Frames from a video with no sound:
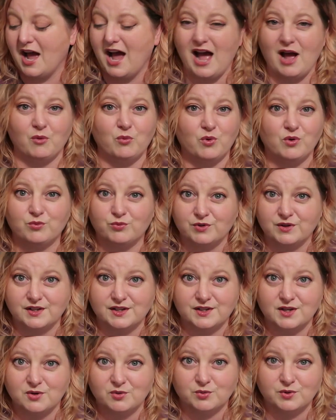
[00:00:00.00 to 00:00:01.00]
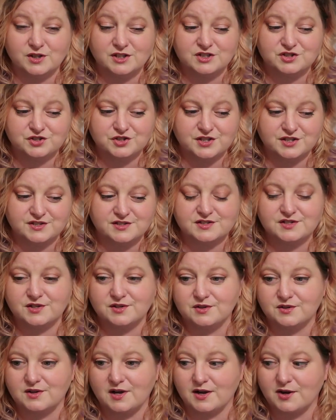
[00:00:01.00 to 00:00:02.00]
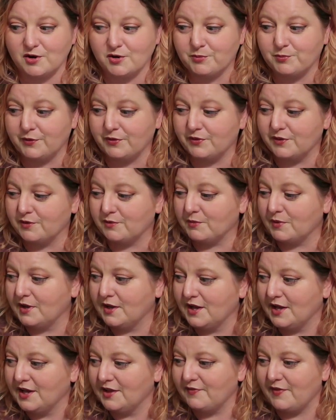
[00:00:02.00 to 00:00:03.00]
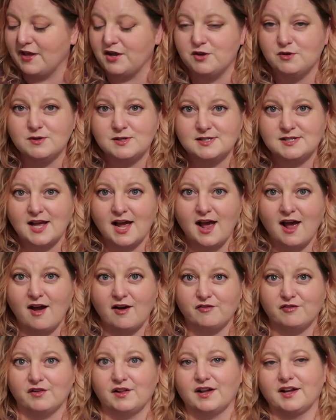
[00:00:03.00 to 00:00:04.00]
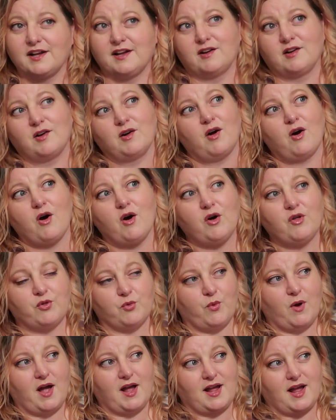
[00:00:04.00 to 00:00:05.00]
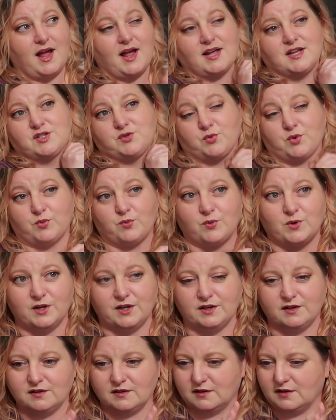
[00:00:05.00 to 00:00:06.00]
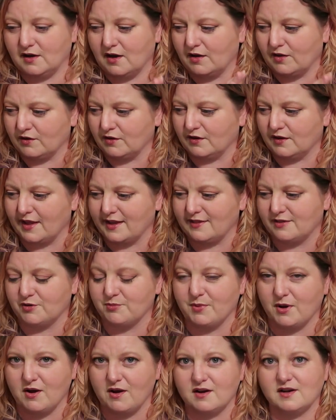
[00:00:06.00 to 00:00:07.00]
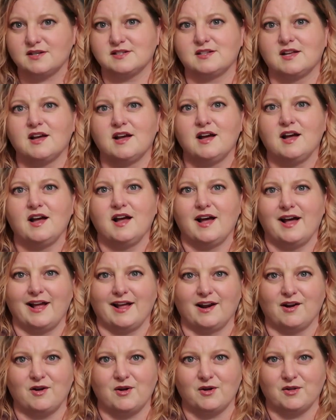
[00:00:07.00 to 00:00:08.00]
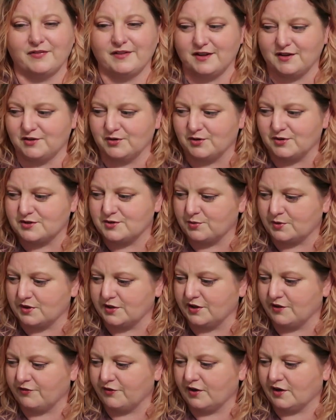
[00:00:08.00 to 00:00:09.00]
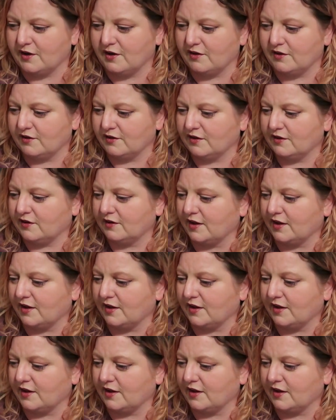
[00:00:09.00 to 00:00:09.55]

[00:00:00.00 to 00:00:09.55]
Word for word: I won't really know which until I open them. They used to have like all the Y As were one color, like their box, and all the adults were a different color.